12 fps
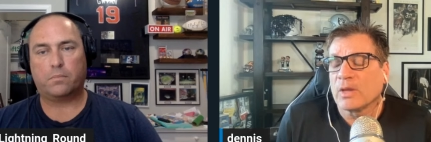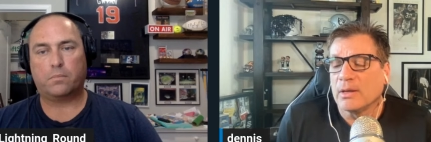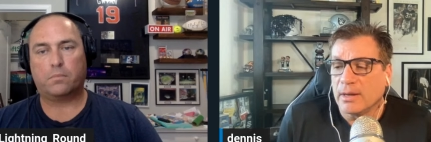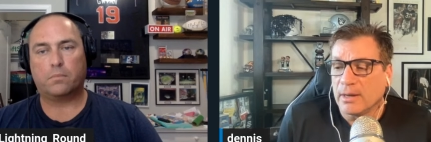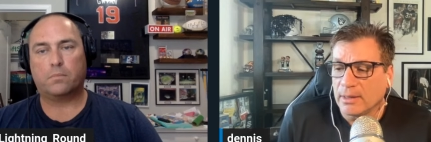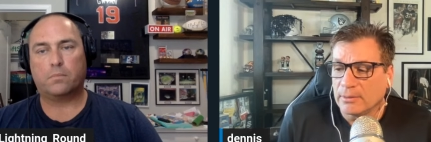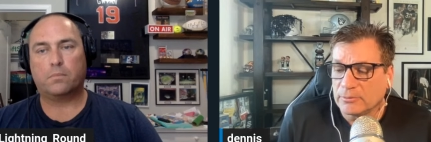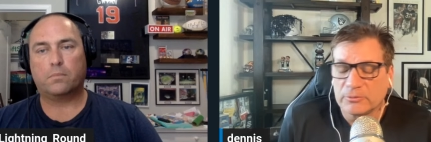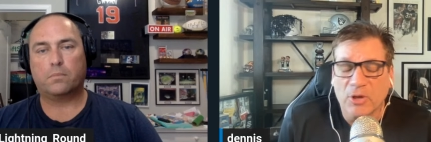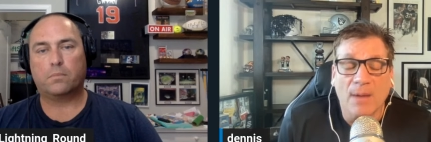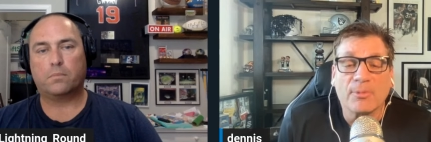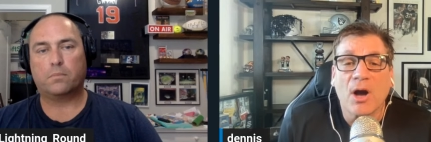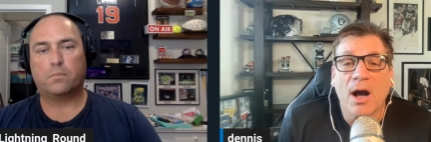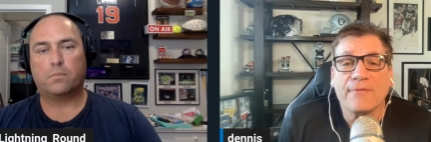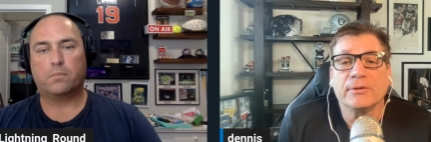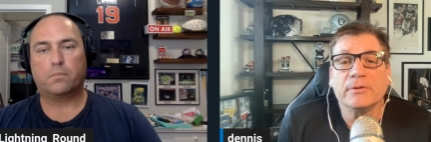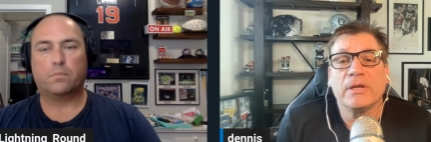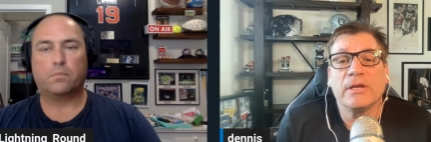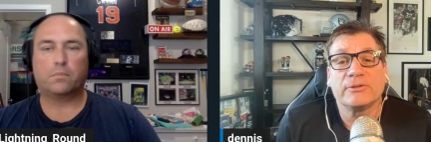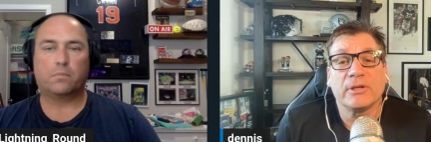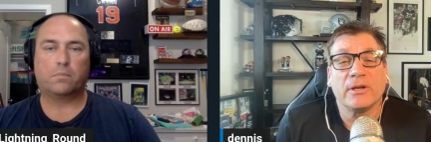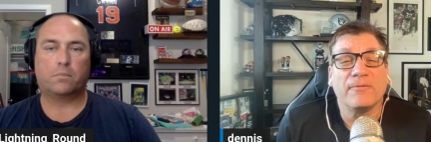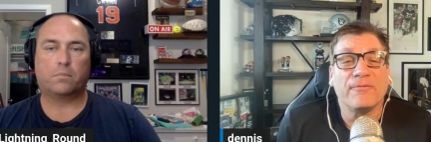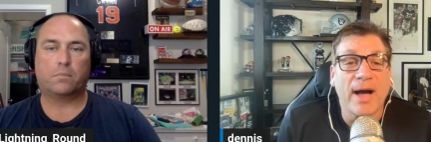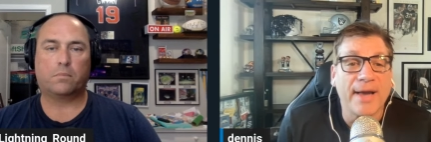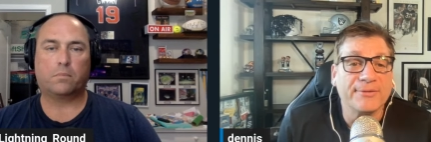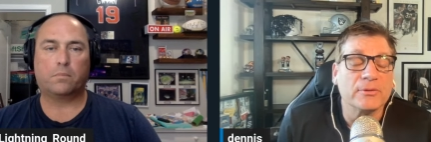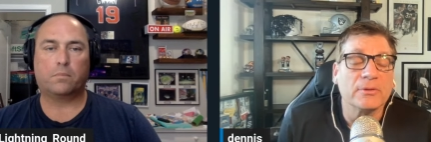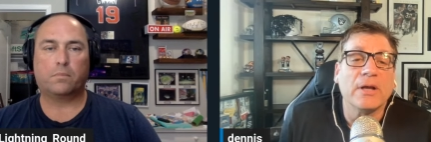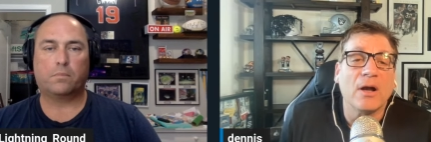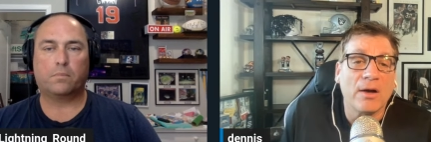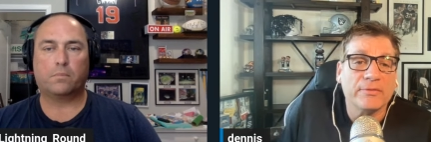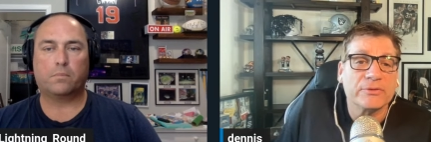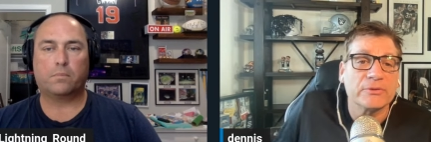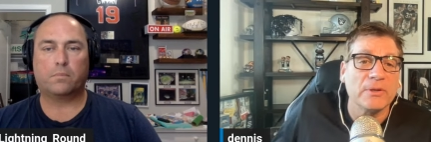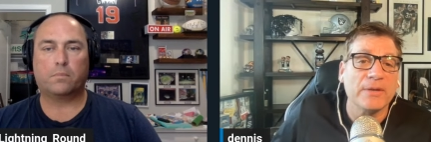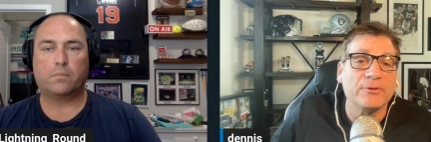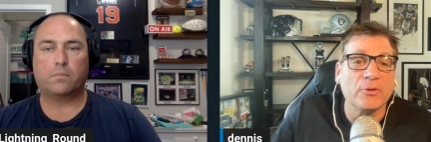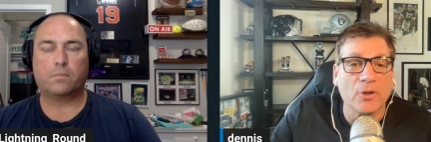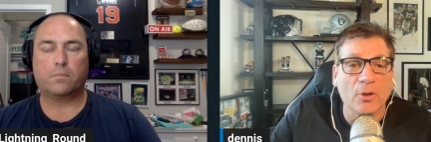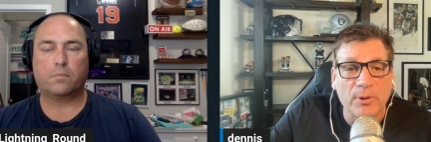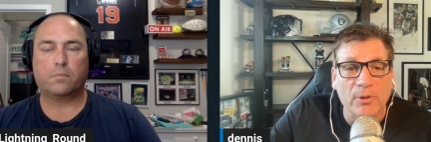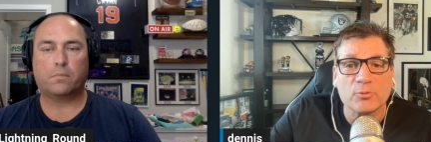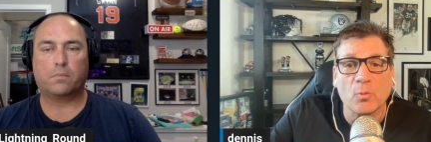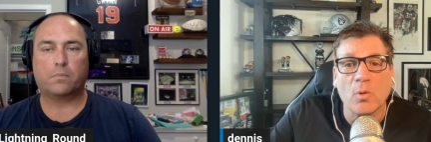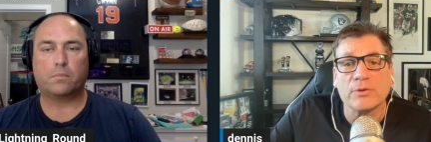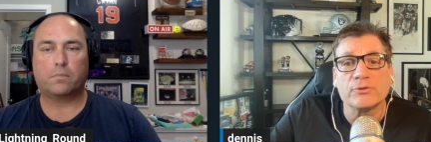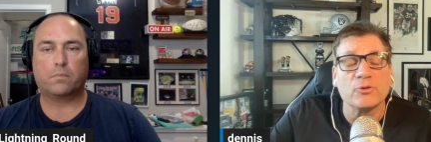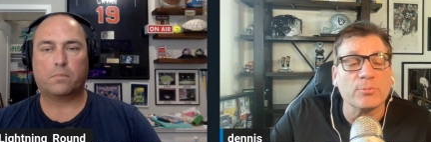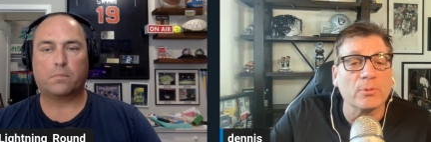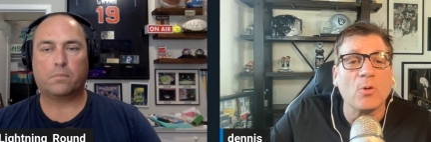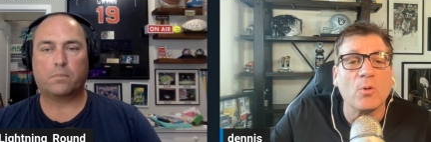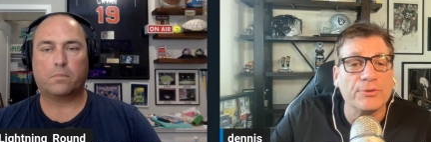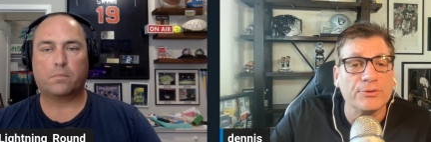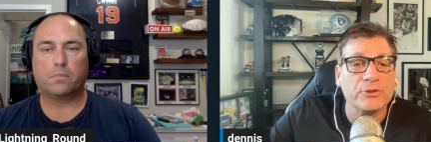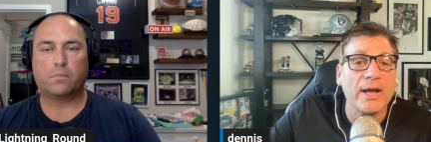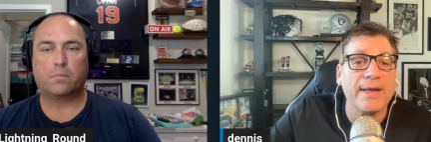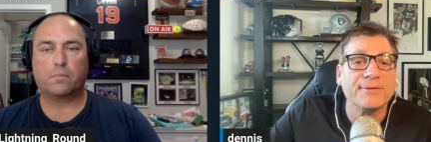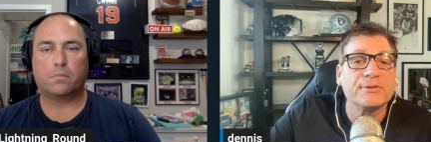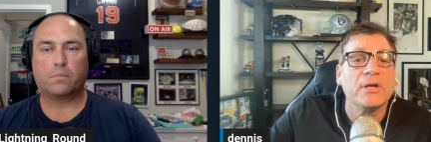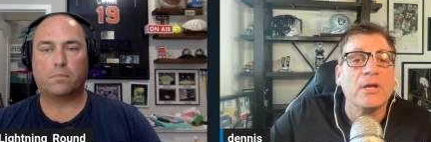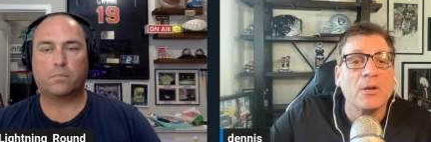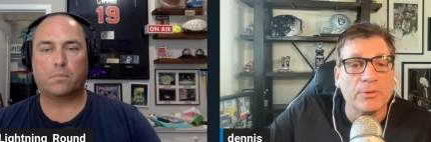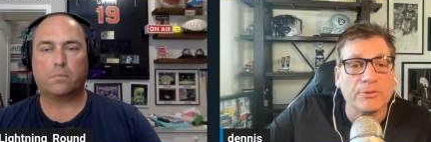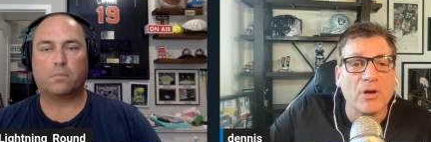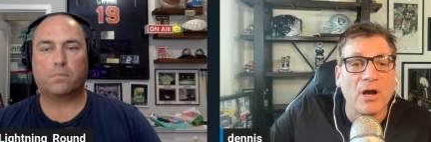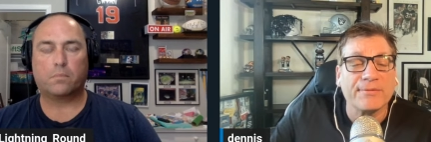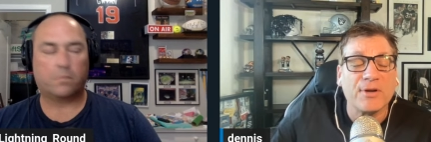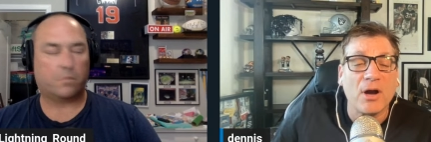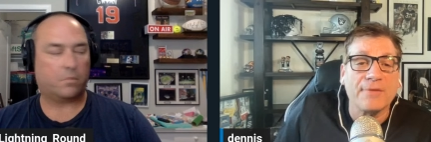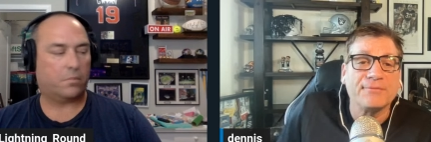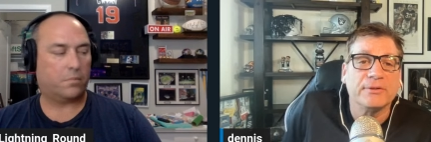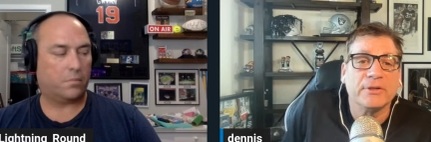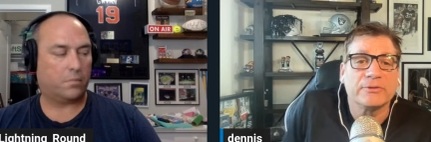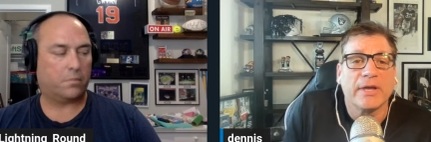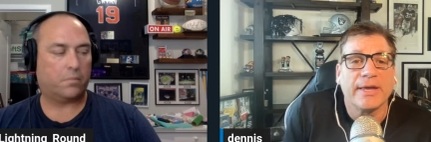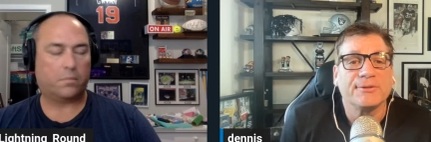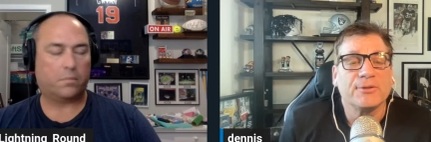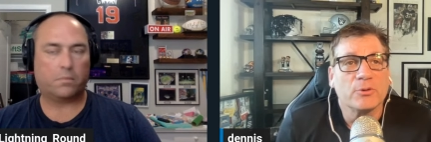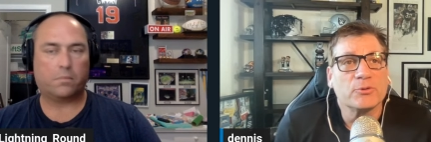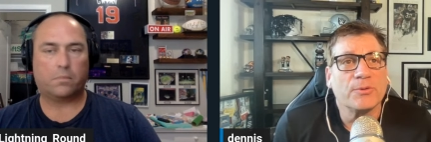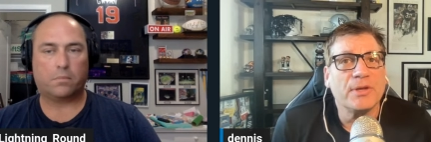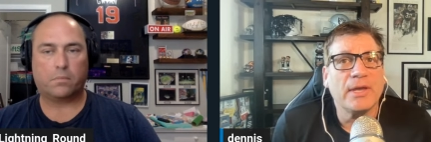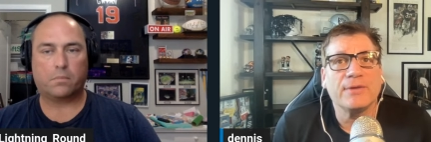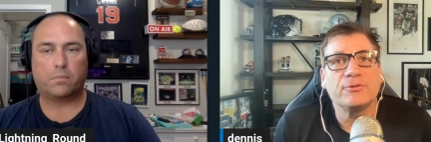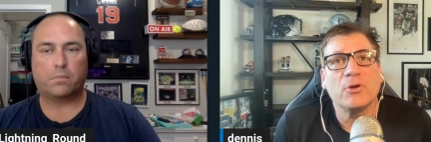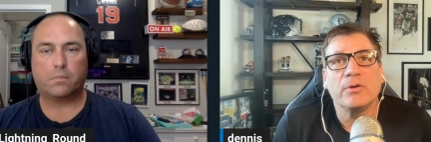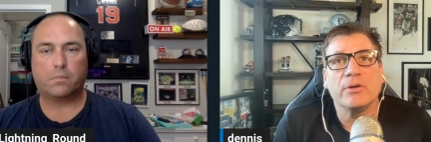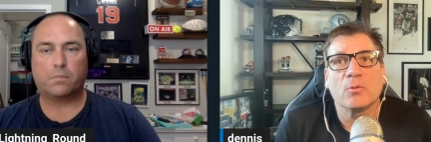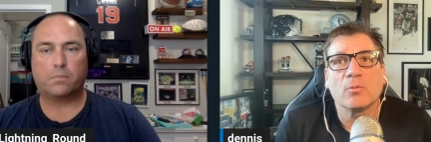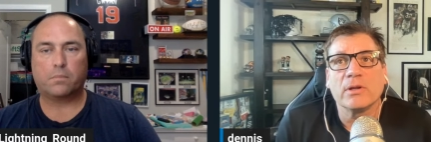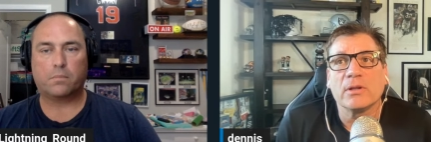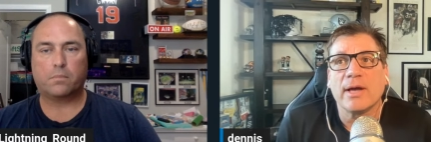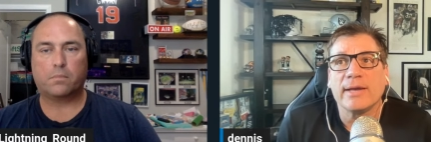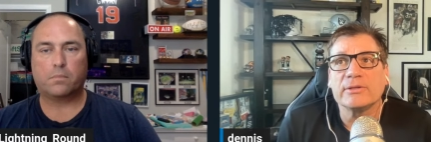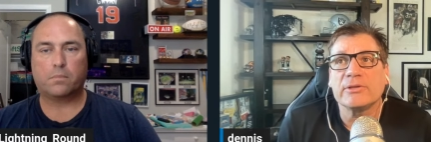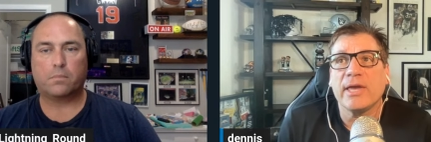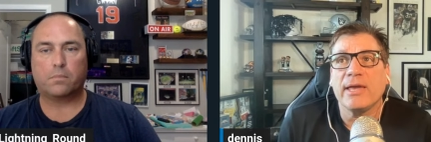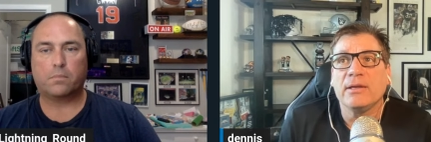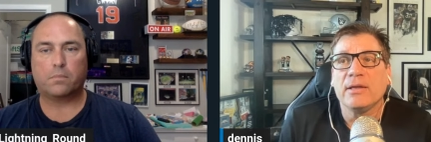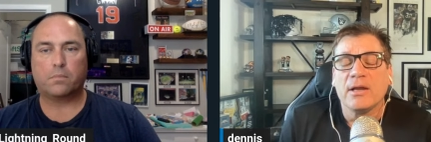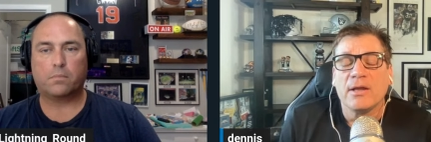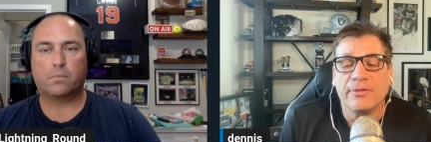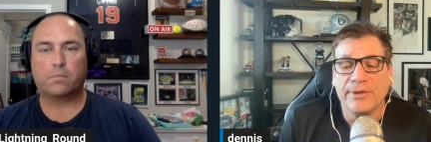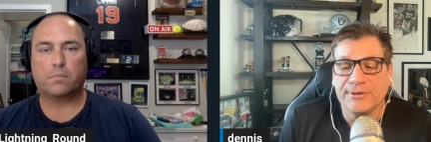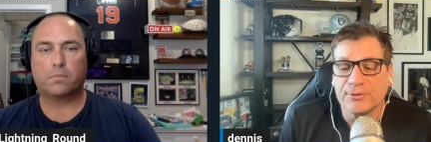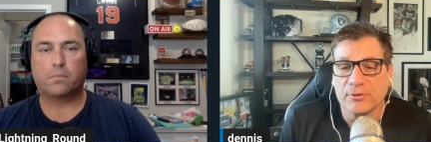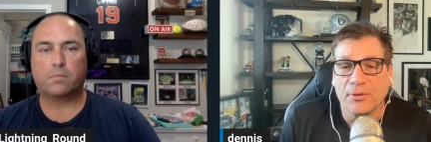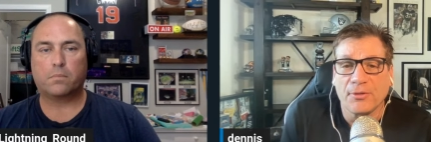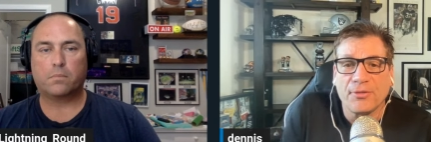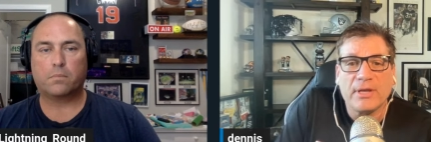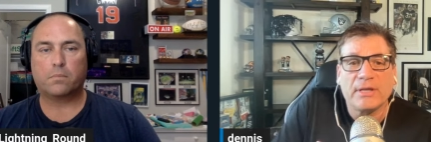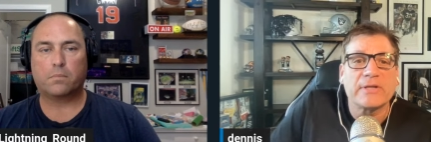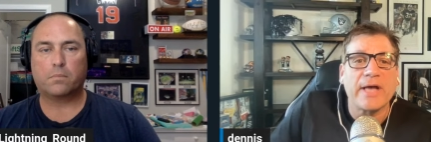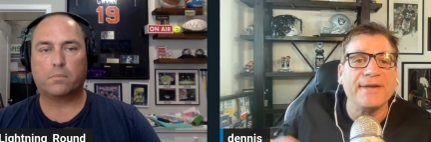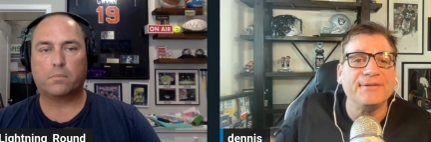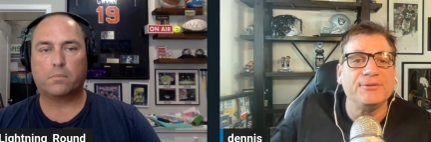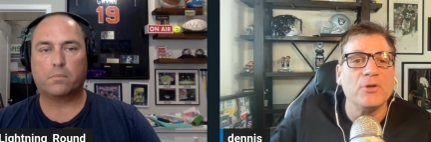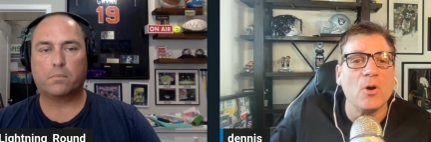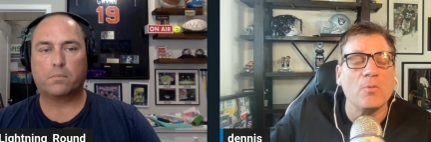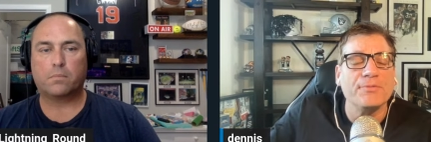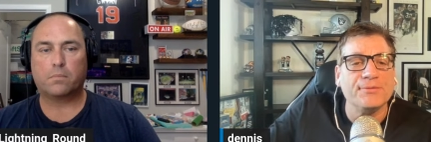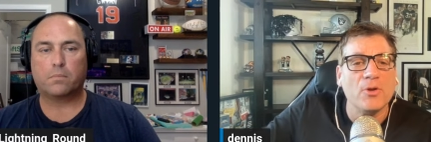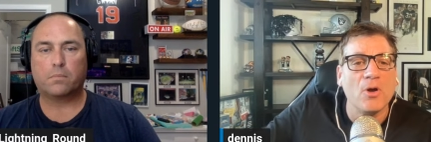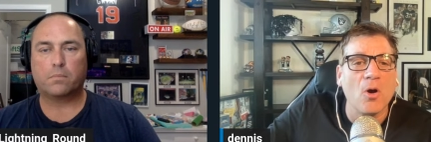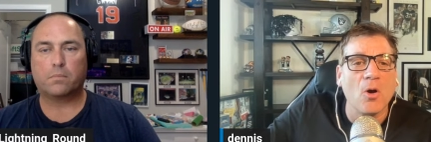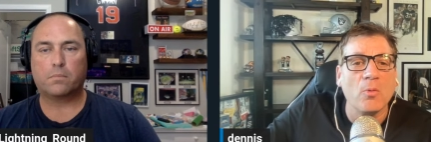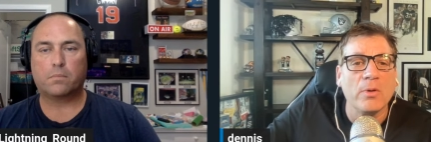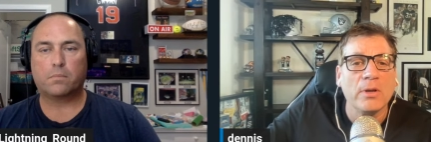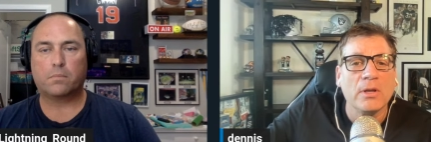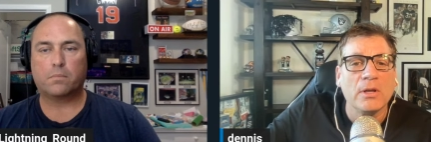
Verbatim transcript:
Speaker 1: uh, Tom Coughlin, he's an advisor. Obviously, Antonio Pierce won a Super Bowl with the Giants when Tom Coughlin is the head coach. So I think Antonio realizes, hey, these are the things I don't know